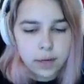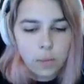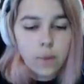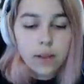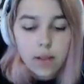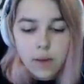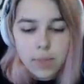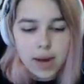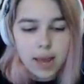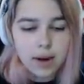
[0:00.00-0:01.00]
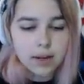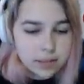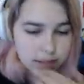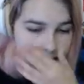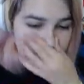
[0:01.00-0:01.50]
We love
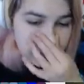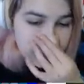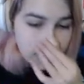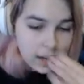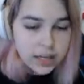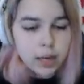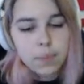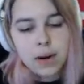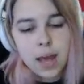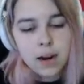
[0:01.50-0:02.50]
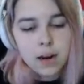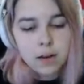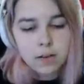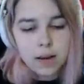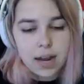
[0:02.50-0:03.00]
bananas. This is the Lucky Banana
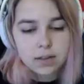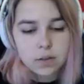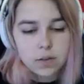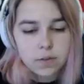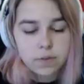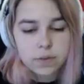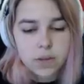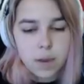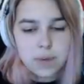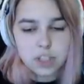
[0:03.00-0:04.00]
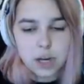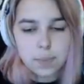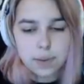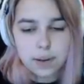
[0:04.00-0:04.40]
Castle zombie ship.